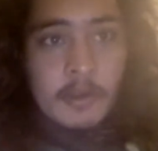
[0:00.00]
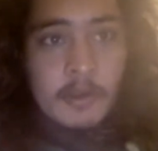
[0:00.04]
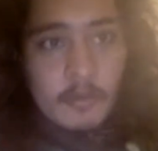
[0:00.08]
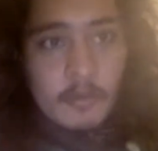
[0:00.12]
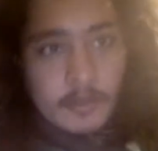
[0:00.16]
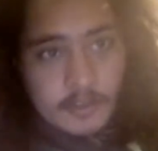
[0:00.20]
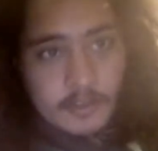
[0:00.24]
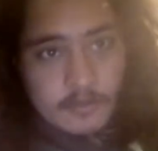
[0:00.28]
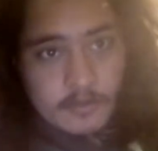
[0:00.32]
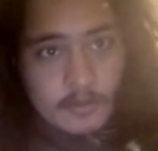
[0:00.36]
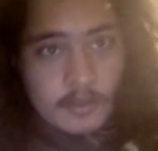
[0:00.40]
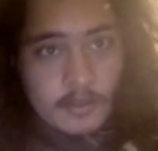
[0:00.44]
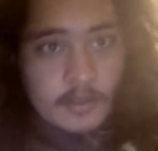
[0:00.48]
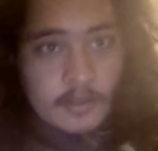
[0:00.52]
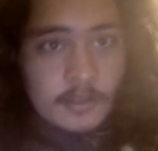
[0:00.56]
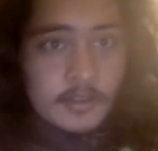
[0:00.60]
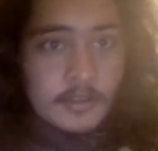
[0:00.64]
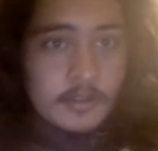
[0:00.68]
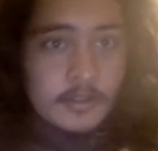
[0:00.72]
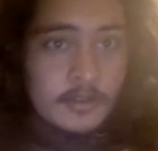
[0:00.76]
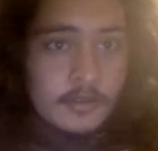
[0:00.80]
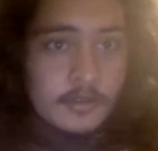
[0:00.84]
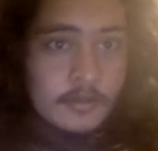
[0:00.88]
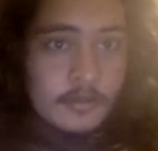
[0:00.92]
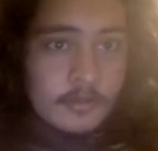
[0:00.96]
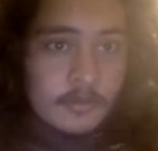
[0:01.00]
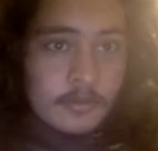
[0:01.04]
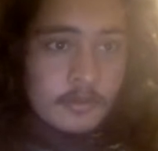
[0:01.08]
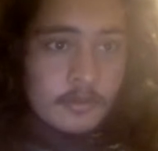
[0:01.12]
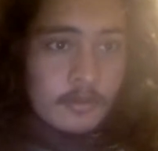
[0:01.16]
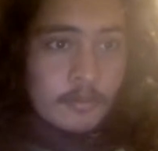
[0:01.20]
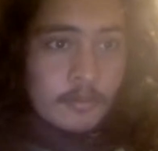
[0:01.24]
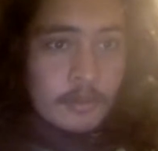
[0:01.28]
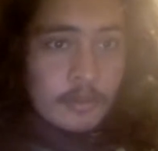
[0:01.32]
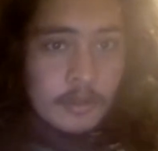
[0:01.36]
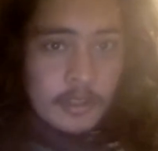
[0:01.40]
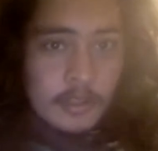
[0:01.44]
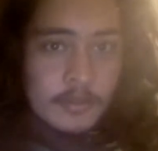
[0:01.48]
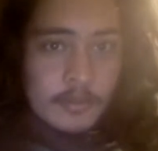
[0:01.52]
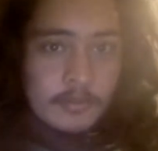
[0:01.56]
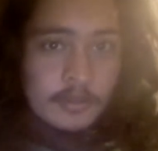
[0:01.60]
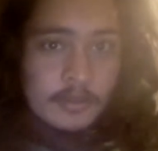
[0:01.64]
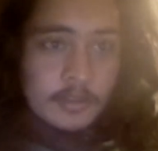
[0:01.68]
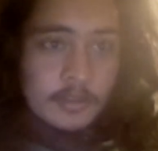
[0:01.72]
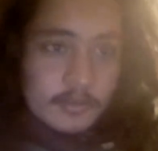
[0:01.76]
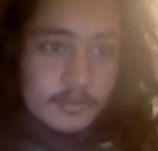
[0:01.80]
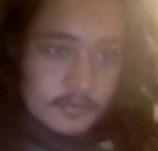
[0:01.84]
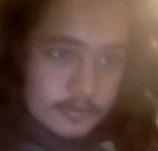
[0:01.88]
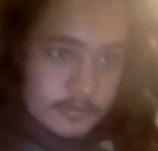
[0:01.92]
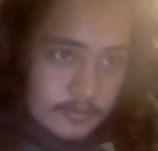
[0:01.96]
Maybe what you want to do, put up
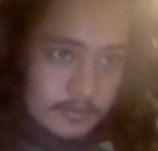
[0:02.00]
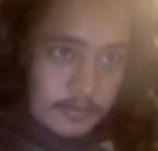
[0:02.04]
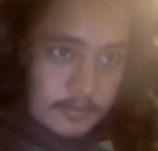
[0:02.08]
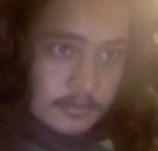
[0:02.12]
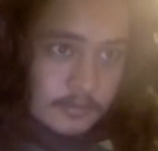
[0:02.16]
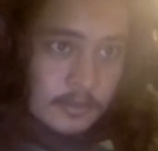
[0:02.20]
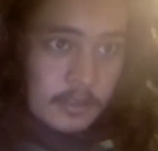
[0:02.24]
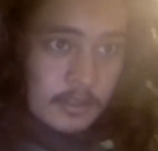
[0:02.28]
with.